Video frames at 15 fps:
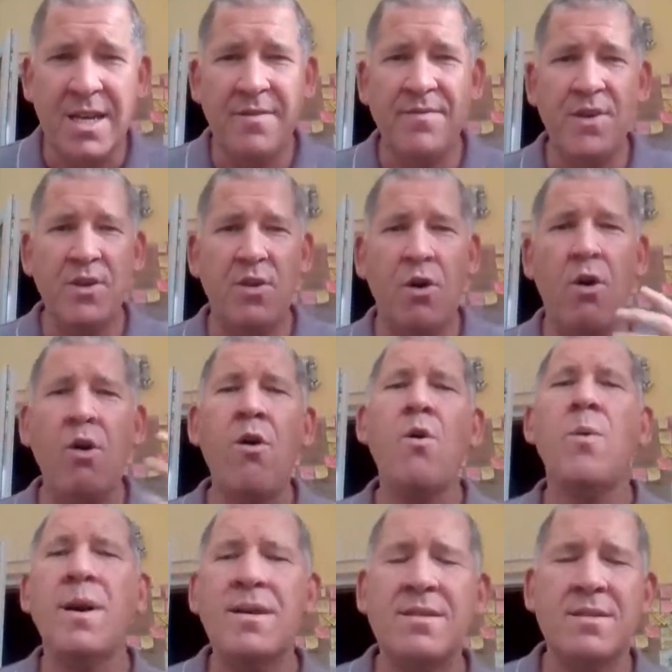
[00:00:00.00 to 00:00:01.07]
if you're
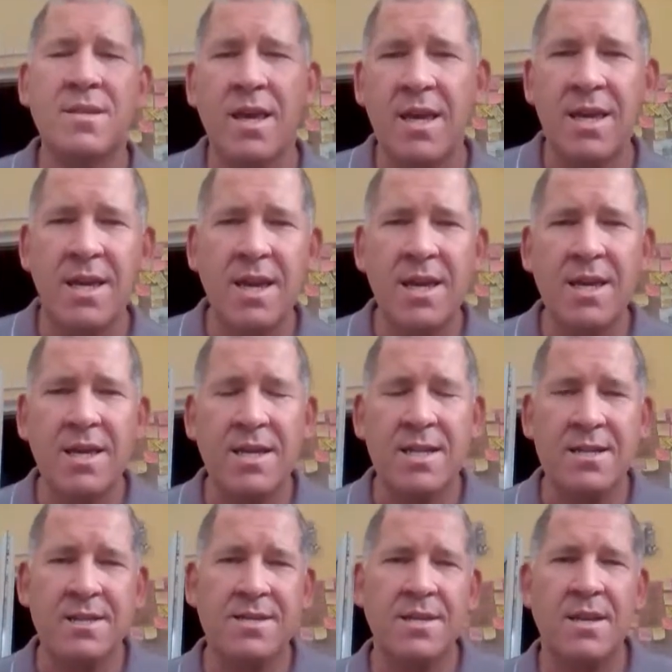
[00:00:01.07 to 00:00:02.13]
always thinking
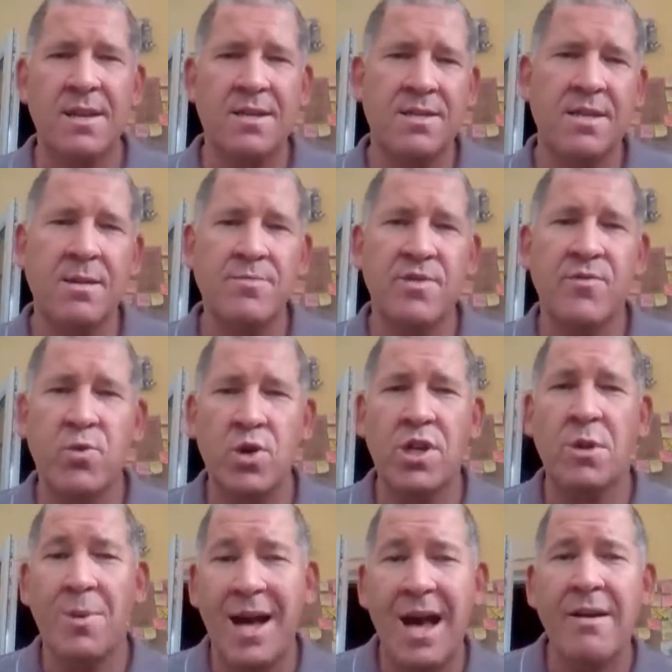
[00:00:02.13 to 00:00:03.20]
in terms of
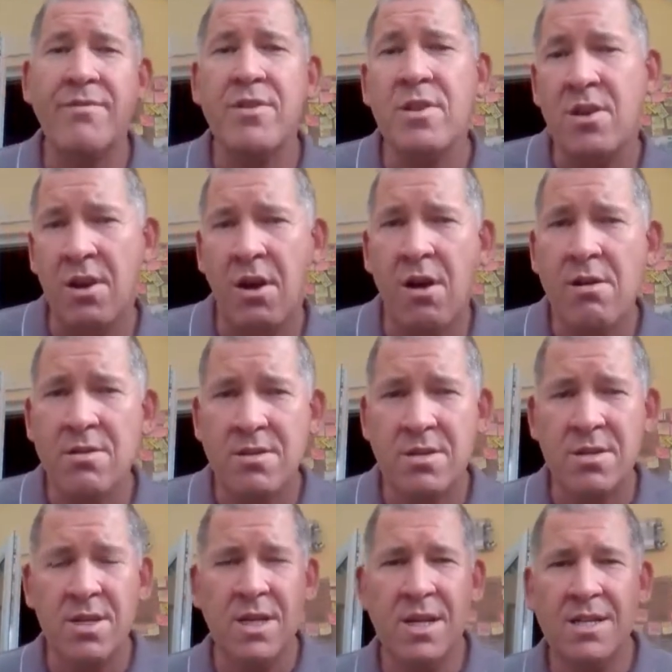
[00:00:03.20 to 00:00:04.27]
what you haven't got,
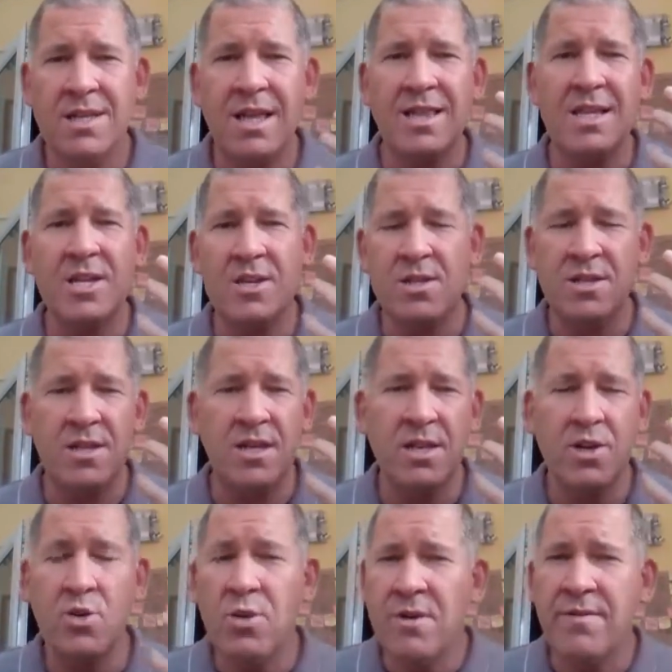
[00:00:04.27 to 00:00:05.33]
then the
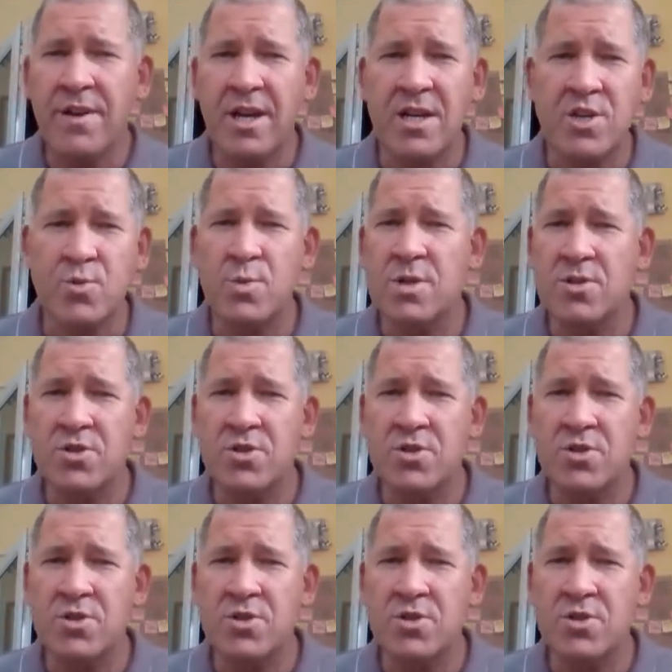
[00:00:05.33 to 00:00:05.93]
universe